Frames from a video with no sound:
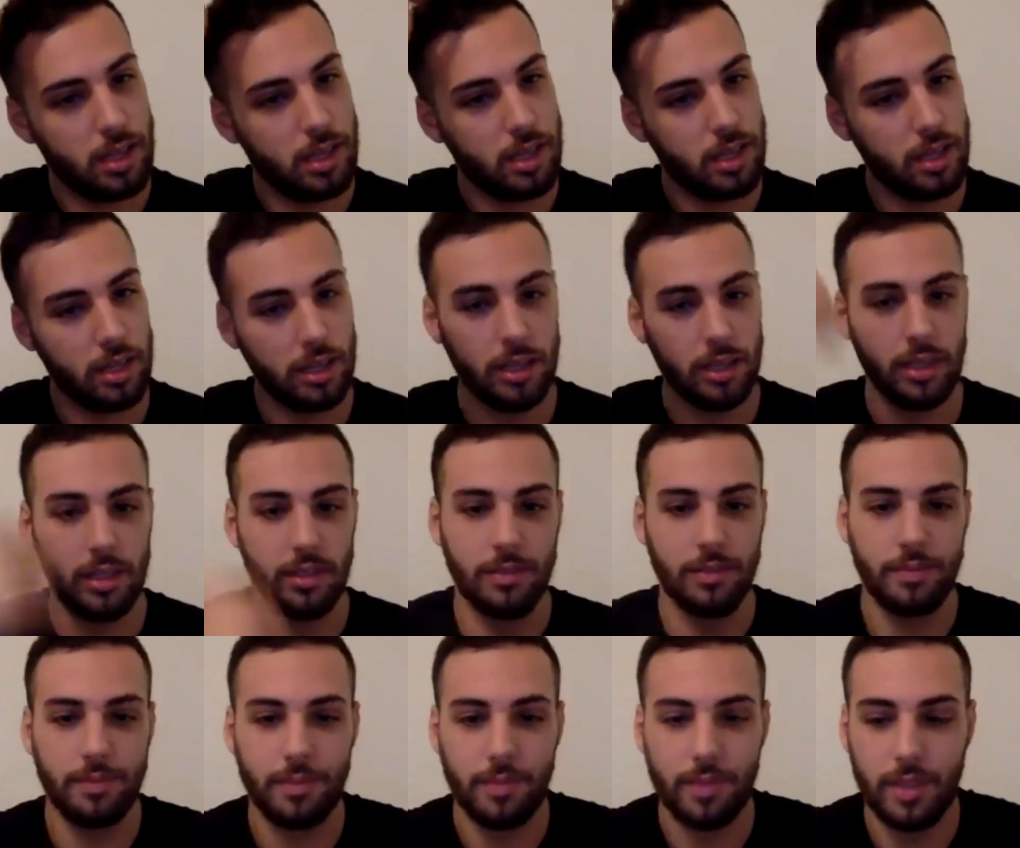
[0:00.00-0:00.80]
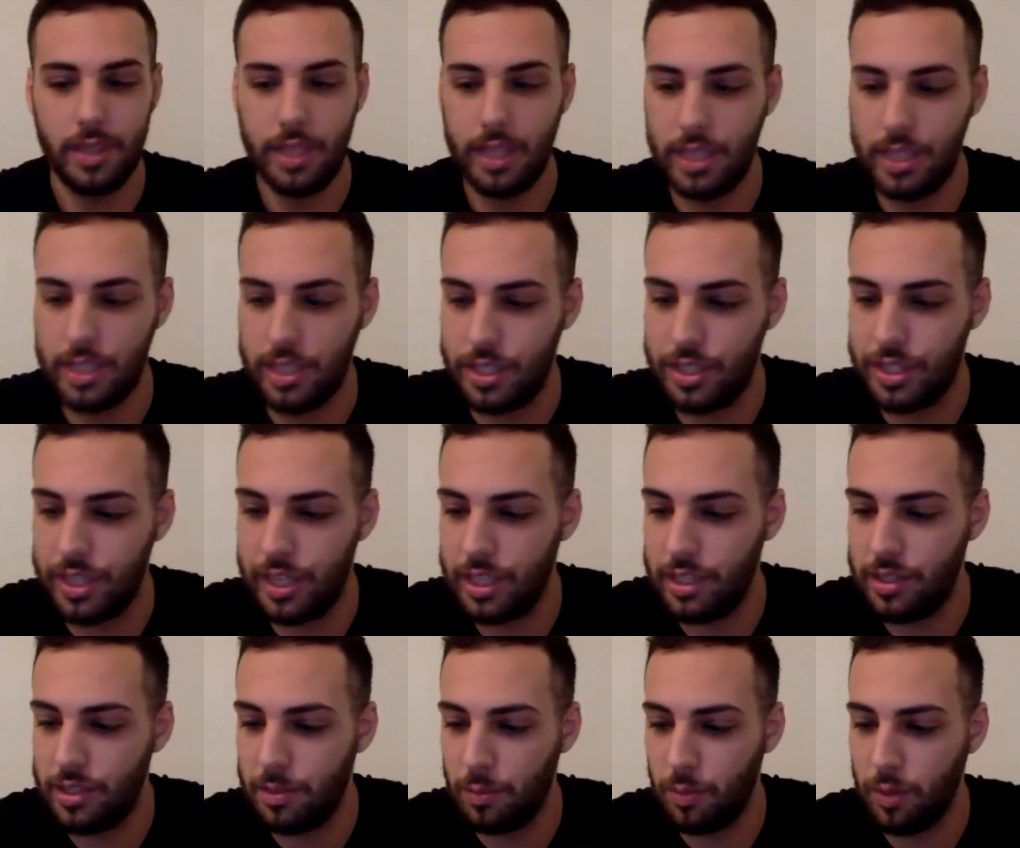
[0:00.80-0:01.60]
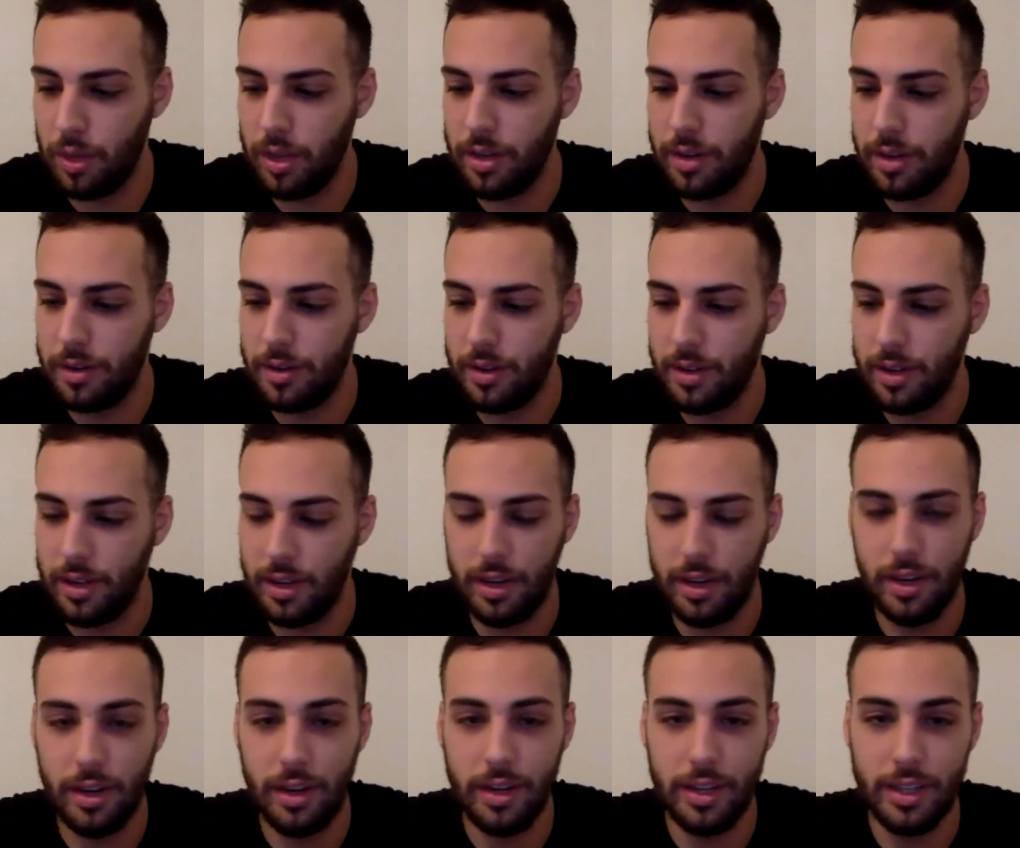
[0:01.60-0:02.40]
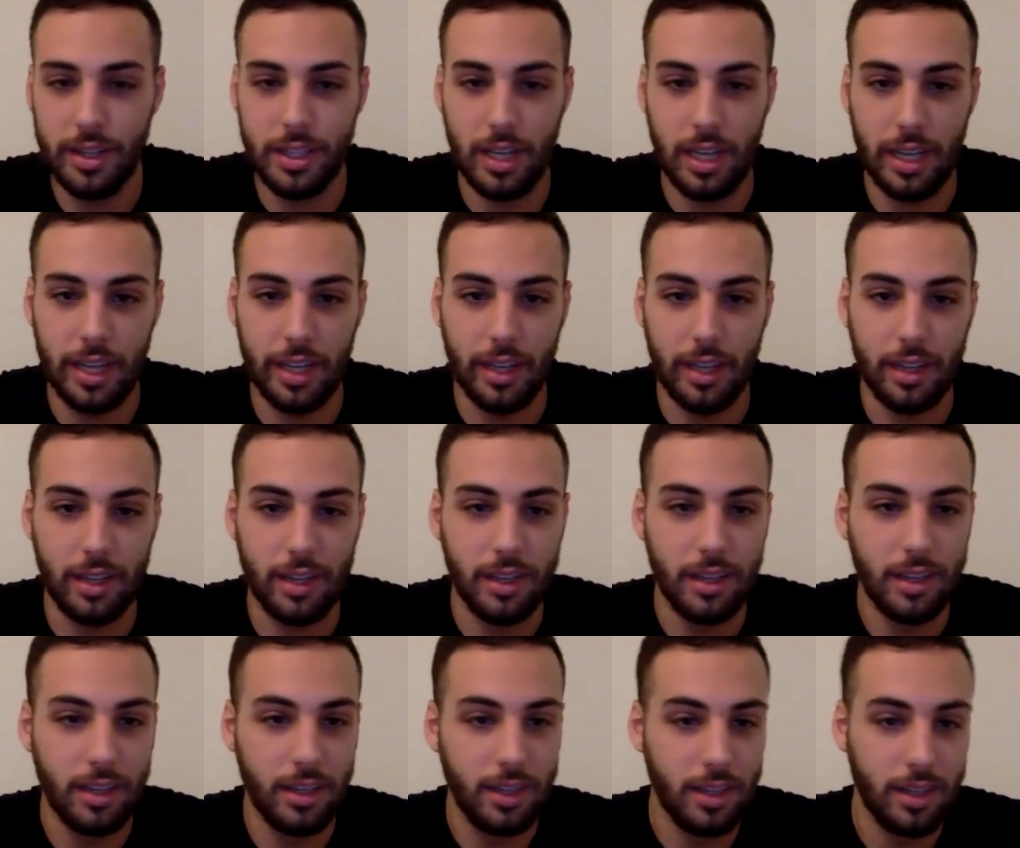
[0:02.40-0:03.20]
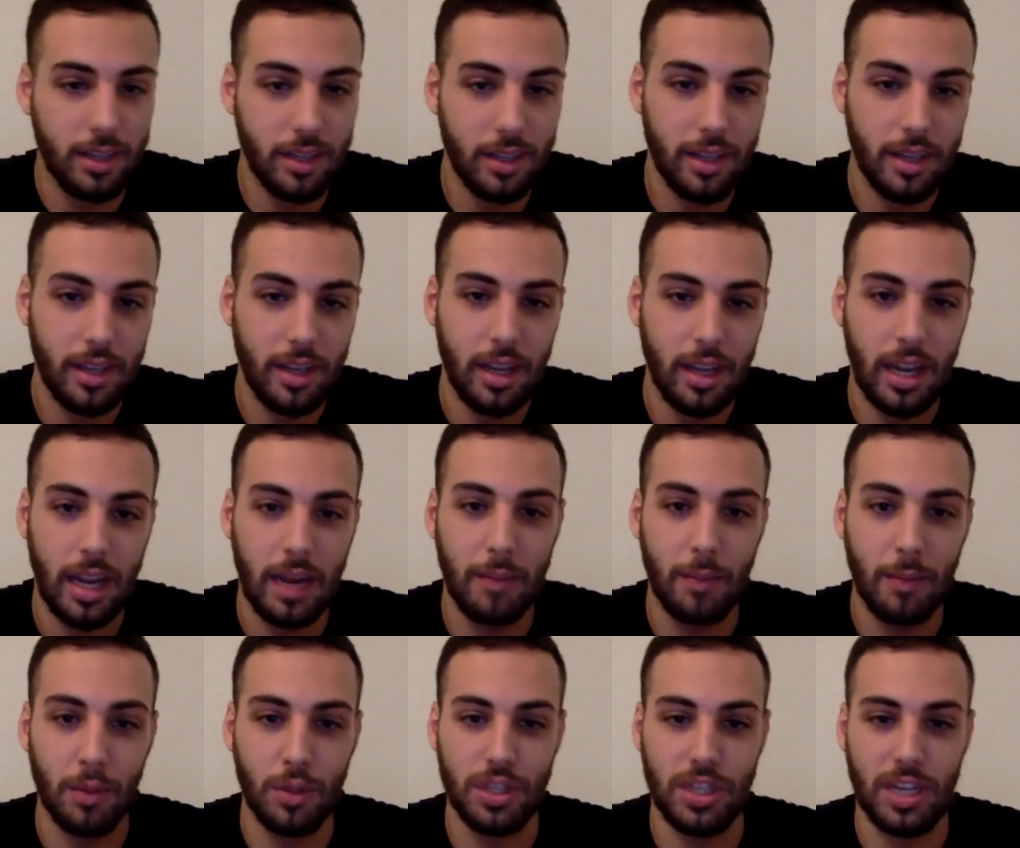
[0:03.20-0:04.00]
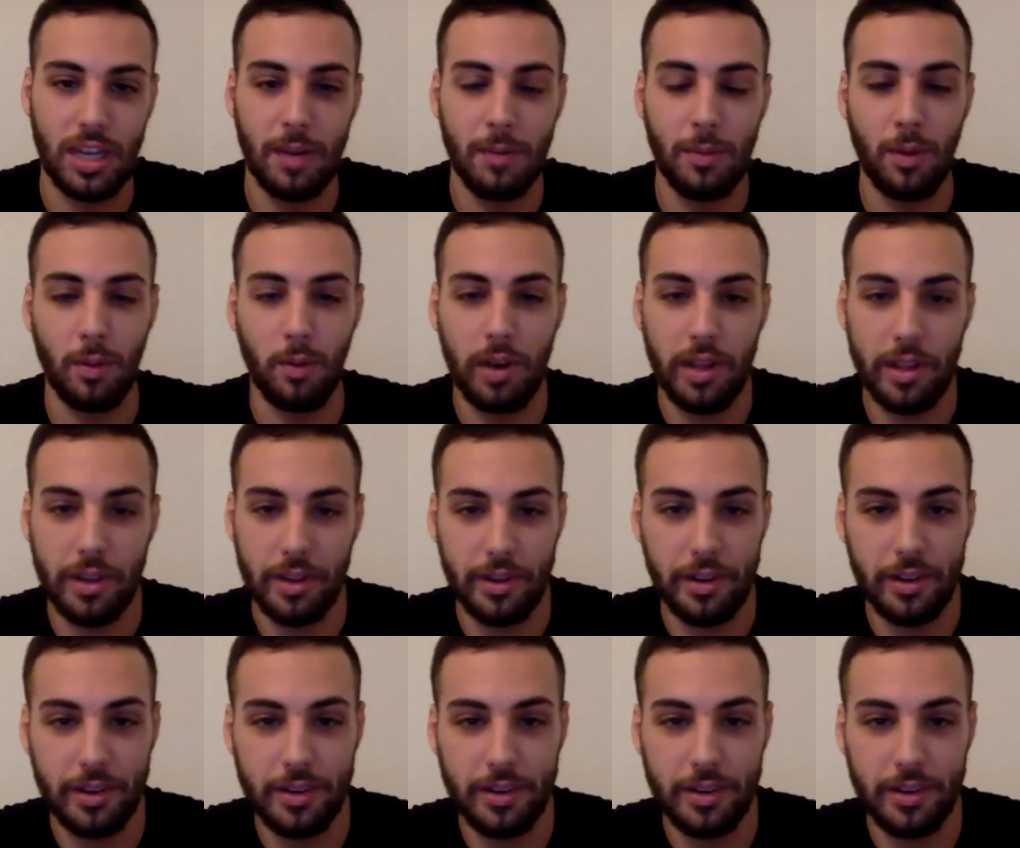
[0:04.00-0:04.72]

uh, uh it's the change yeah. from weather. Here it's like almost summer weather.